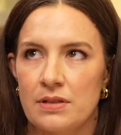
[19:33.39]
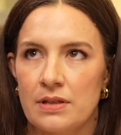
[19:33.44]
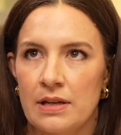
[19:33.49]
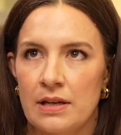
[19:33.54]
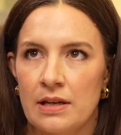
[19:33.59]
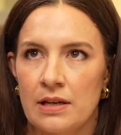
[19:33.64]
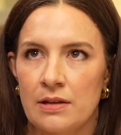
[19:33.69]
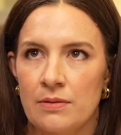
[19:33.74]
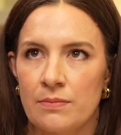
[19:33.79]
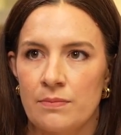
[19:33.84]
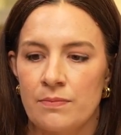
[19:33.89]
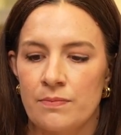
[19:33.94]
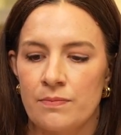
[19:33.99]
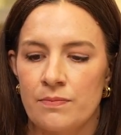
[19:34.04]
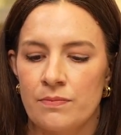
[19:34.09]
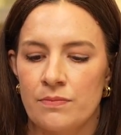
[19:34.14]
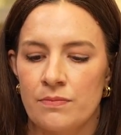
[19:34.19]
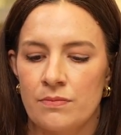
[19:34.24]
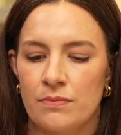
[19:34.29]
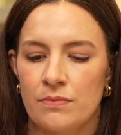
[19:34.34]

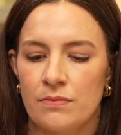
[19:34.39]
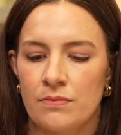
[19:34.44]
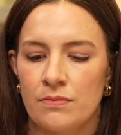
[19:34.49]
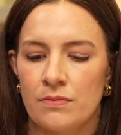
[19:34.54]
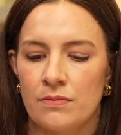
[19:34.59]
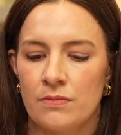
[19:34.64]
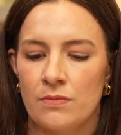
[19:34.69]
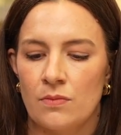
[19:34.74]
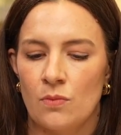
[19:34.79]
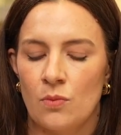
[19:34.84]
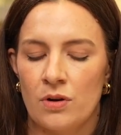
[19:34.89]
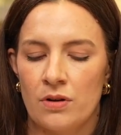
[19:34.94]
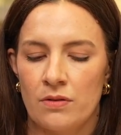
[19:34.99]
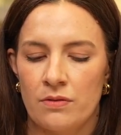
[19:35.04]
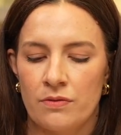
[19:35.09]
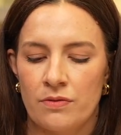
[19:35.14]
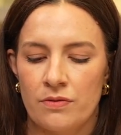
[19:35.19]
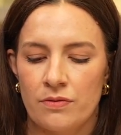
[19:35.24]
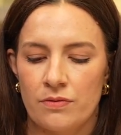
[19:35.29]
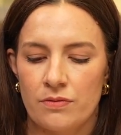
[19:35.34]
One
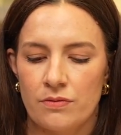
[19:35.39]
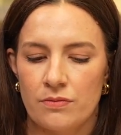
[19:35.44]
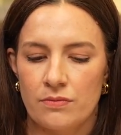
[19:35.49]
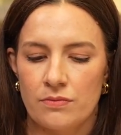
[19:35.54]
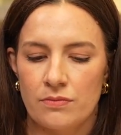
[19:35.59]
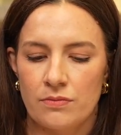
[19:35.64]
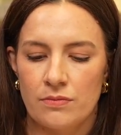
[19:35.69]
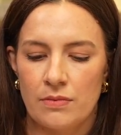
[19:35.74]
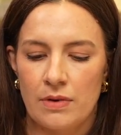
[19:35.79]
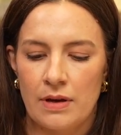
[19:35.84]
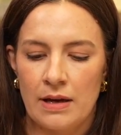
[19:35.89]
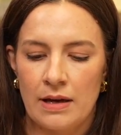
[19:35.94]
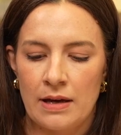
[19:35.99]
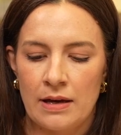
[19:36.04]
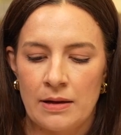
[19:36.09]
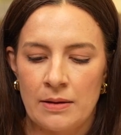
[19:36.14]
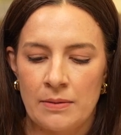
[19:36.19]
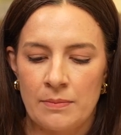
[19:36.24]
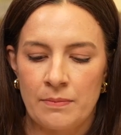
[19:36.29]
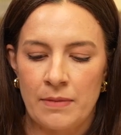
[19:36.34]
of
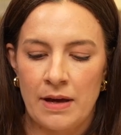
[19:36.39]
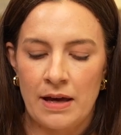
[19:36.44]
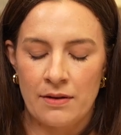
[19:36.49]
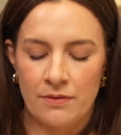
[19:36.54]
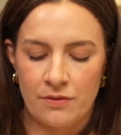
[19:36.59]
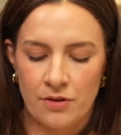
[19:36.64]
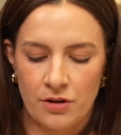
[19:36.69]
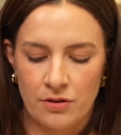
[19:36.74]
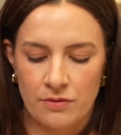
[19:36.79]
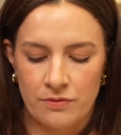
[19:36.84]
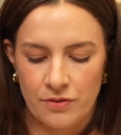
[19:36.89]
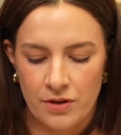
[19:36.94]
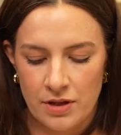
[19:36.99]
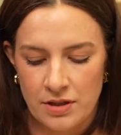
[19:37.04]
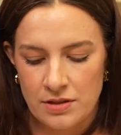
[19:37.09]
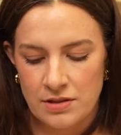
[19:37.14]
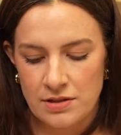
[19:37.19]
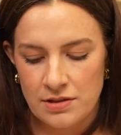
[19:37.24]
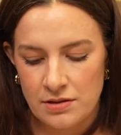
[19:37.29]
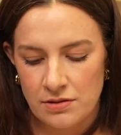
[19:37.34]
our very good
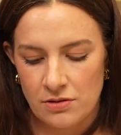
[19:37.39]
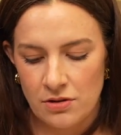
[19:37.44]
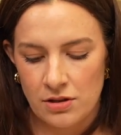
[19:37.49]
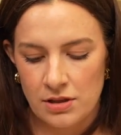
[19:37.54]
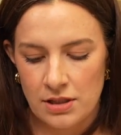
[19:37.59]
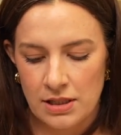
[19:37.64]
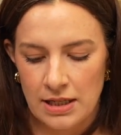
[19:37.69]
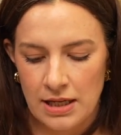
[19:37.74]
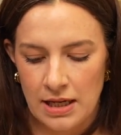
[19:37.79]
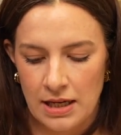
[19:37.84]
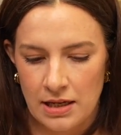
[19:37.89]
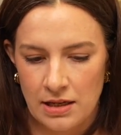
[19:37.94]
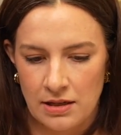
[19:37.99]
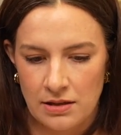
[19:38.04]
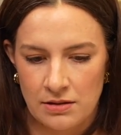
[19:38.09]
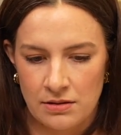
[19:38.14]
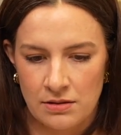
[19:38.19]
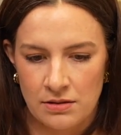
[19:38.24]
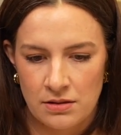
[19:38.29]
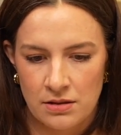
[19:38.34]
friends, Lachlan
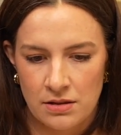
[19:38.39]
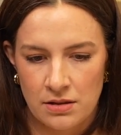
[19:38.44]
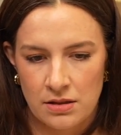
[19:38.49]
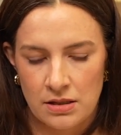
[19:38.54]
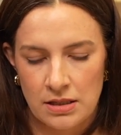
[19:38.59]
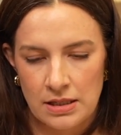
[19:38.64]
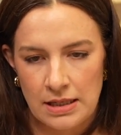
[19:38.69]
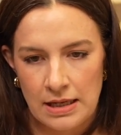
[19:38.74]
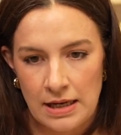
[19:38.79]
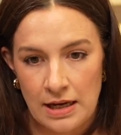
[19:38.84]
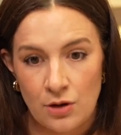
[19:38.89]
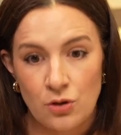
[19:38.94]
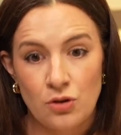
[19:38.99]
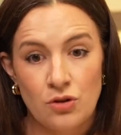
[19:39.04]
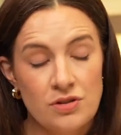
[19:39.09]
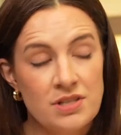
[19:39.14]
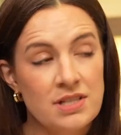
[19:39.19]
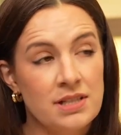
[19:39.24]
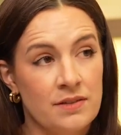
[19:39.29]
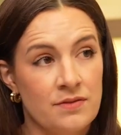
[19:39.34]
Keane, who
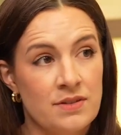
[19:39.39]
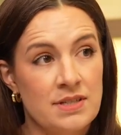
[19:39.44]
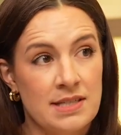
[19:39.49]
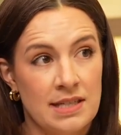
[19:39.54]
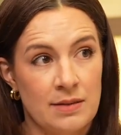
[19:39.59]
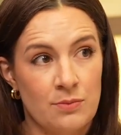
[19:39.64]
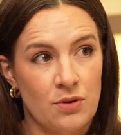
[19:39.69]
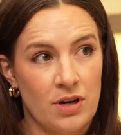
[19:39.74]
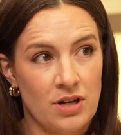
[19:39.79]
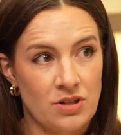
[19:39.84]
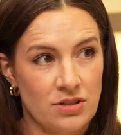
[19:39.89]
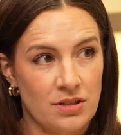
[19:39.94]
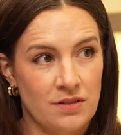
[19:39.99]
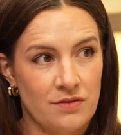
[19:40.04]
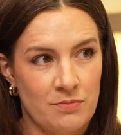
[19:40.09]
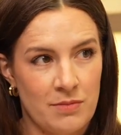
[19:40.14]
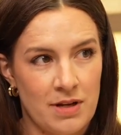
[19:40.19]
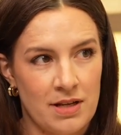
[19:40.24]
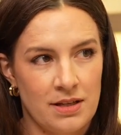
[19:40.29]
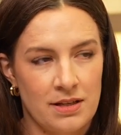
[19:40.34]
used to live in Singapore actually
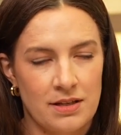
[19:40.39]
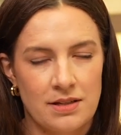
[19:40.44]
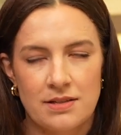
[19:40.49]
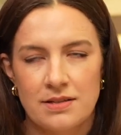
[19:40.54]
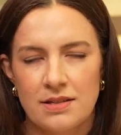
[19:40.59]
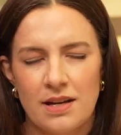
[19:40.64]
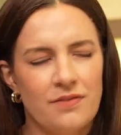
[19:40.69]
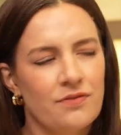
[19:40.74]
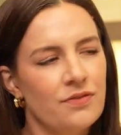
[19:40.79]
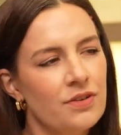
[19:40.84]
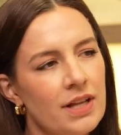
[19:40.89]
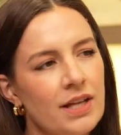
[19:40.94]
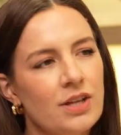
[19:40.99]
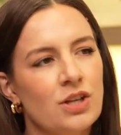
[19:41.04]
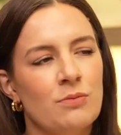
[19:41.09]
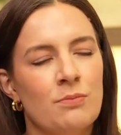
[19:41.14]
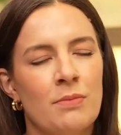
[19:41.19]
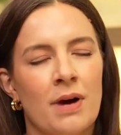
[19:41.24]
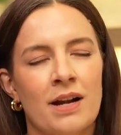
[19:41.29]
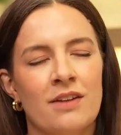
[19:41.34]
for many years. I feel like
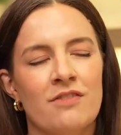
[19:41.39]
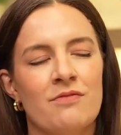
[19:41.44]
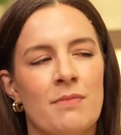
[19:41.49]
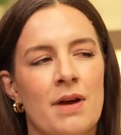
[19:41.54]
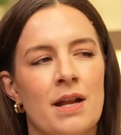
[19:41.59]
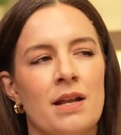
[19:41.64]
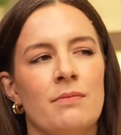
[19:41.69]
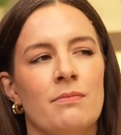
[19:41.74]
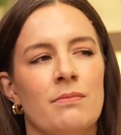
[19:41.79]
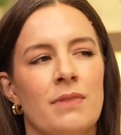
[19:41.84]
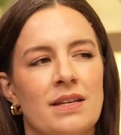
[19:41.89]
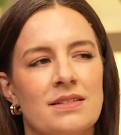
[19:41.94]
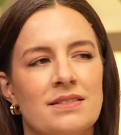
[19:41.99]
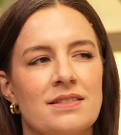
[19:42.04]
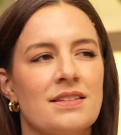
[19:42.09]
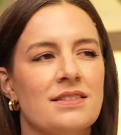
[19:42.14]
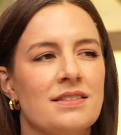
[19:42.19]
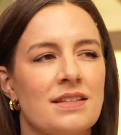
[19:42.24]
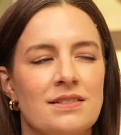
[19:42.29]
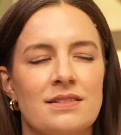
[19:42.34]
you might have met him. He
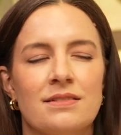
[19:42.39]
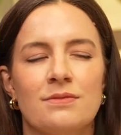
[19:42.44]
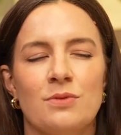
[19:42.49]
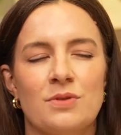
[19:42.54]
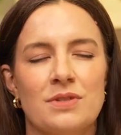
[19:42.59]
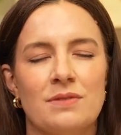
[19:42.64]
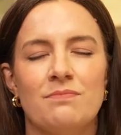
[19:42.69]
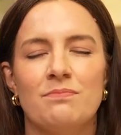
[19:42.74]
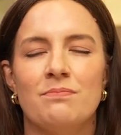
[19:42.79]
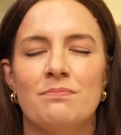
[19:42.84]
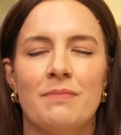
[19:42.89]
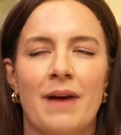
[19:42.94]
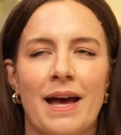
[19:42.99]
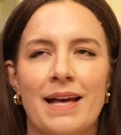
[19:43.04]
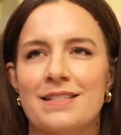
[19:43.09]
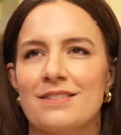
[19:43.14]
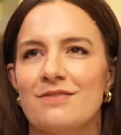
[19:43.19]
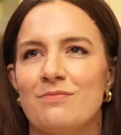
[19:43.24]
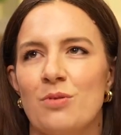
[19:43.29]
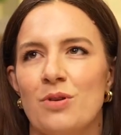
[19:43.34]
was a
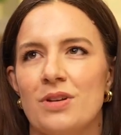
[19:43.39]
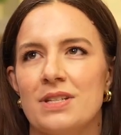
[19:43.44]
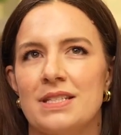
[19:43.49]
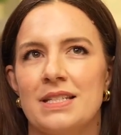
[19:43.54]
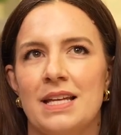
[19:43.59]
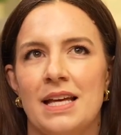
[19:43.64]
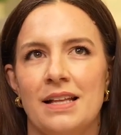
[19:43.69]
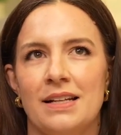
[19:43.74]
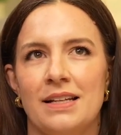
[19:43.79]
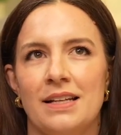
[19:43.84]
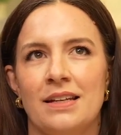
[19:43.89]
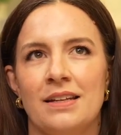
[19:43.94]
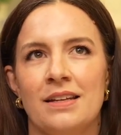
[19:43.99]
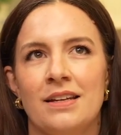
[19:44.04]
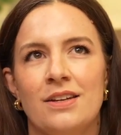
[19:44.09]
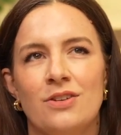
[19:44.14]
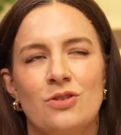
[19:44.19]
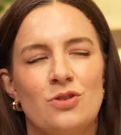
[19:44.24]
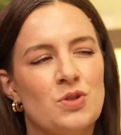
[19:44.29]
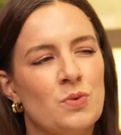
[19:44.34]
massive personality.
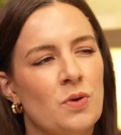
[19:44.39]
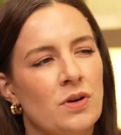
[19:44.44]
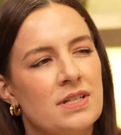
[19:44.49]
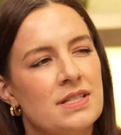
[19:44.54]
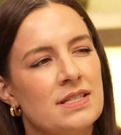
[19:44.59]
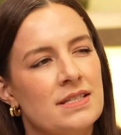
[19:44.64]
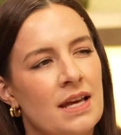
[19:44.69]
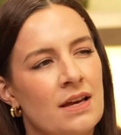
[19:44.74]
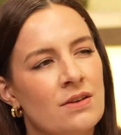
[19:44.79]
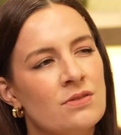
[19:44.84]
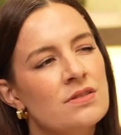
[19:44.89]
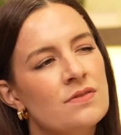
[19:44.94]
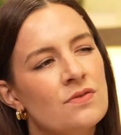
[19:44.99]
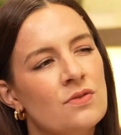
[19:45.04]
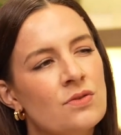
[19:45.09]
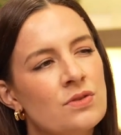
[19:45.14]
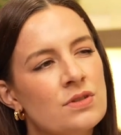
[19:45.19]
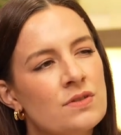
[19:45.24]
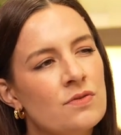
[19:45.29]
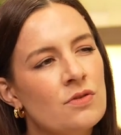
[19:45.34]
Used to work at
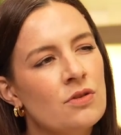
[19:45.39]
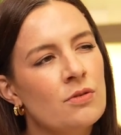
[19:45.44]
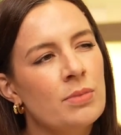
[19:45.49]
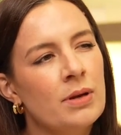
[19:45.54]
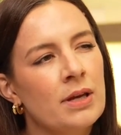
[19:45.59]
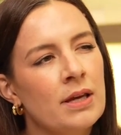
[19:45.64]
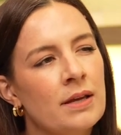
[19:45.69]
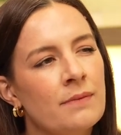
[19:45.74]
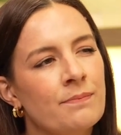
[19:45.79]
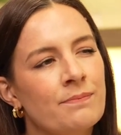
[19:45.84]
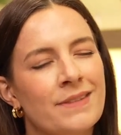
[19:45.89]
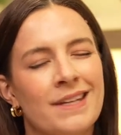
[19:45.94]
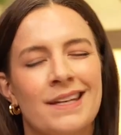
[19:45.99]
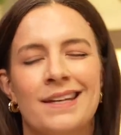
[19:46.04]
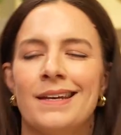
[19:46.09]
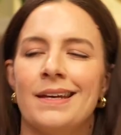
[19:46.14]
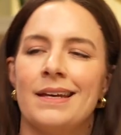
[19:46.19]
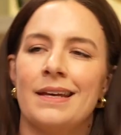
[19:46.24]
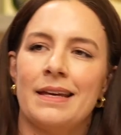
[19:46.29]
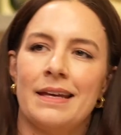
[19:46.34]
Salesforce for a bit.
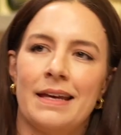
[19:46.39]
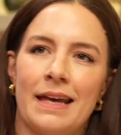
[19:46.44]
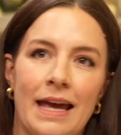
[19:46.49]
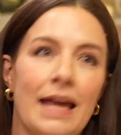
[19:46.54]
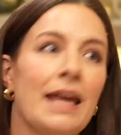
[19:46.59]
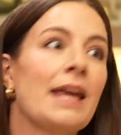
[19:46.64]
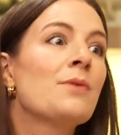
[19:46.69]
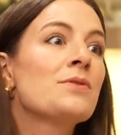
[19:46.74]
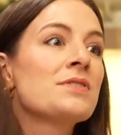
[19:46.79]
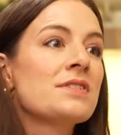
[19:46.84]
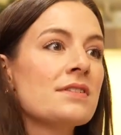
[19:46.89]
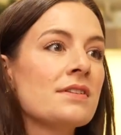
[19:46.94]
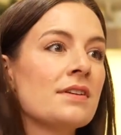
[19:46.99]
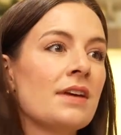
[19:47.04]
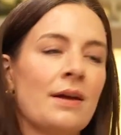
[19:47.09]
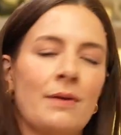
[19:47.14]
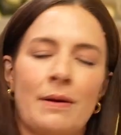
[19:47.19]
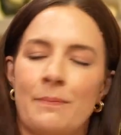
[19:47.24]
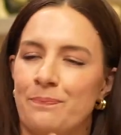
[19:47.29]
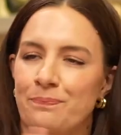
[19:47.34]
He was,
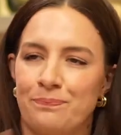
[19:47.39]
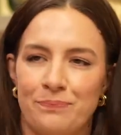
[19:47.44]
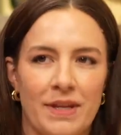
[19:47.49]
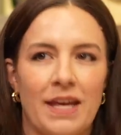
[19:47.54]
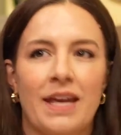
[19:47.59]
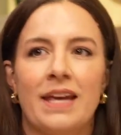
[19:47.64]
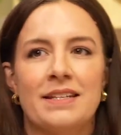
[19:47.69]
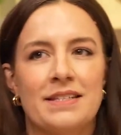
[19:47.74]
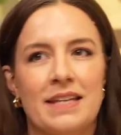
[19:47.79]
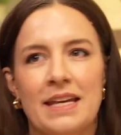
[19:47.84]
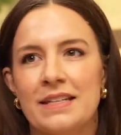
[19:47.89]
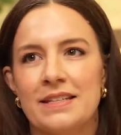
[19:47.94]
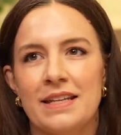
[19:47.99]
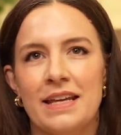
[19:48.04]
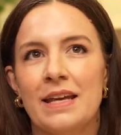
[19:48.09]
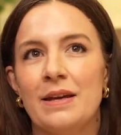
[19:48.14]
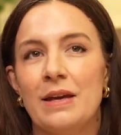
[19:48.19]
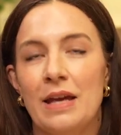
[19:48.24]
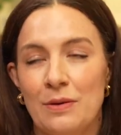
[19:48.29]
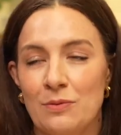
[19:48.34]
anyway,
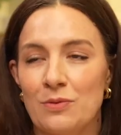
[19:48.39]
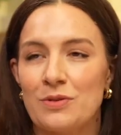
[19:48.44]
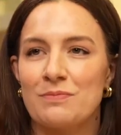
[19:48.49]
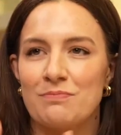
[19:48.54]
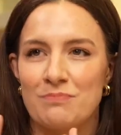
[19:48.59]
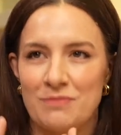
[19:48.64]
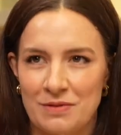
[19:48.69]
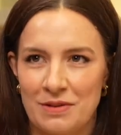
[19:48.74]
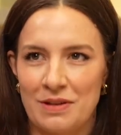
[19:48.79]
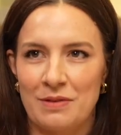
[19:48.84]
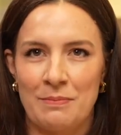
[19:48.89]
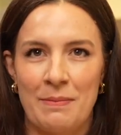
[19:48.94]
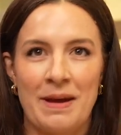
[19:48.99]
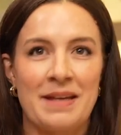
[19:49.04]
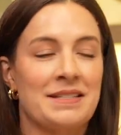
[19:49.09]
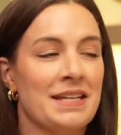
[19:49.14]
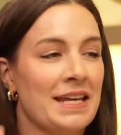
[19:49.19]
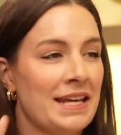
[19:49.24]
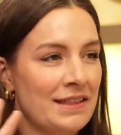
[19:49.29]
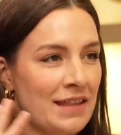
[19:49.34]
he was
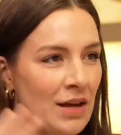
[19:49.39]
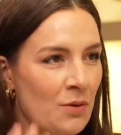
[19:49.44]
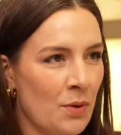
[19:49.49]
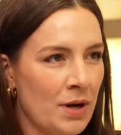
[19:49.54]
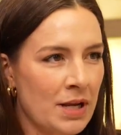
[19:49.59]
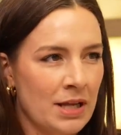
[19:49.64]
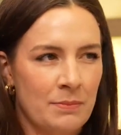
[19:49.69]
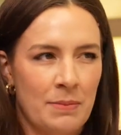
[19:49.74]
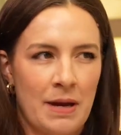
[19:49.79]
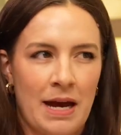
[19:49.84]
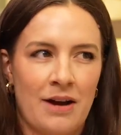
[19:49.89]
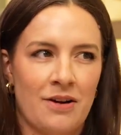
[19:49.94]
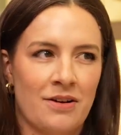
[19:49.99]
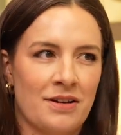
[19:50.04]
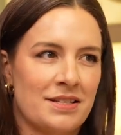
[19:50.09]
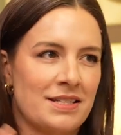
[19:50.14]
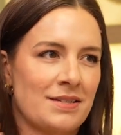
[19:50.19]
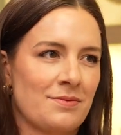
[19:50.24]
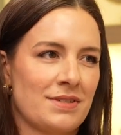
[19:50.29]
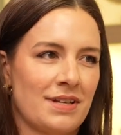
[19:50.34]
amazing. He had that wedding in
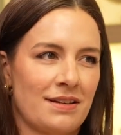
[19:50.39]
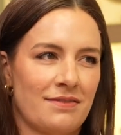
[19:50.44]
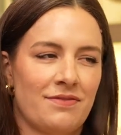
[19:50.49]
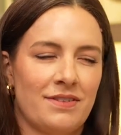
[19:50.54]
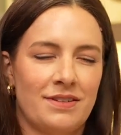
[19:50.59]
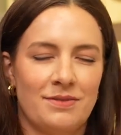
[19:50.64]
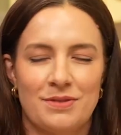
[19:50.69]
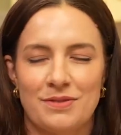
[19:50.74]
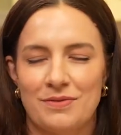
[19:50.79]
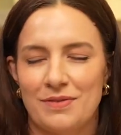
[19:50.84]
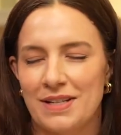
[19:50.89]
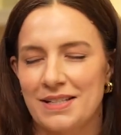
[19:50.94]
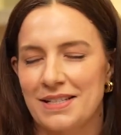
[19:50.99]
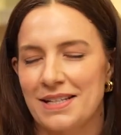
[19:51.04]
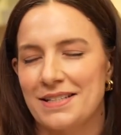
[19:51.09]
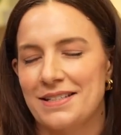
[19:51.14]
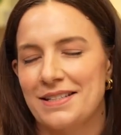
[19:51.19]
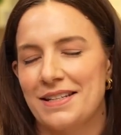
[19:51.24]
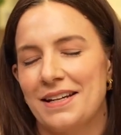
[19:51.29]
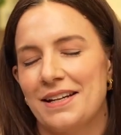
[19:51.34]
Paris. It was
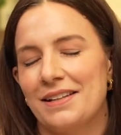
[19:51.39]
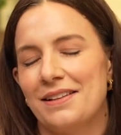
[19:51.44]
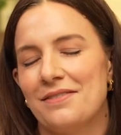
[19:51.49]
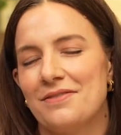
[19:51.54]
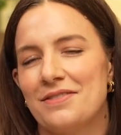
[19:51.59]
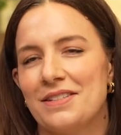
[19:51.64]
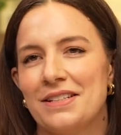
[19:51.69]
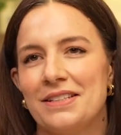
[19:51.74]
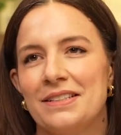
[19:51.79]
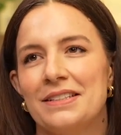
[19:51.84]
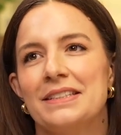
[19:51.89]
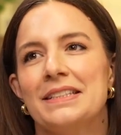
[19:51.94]
fantastic. I loved it.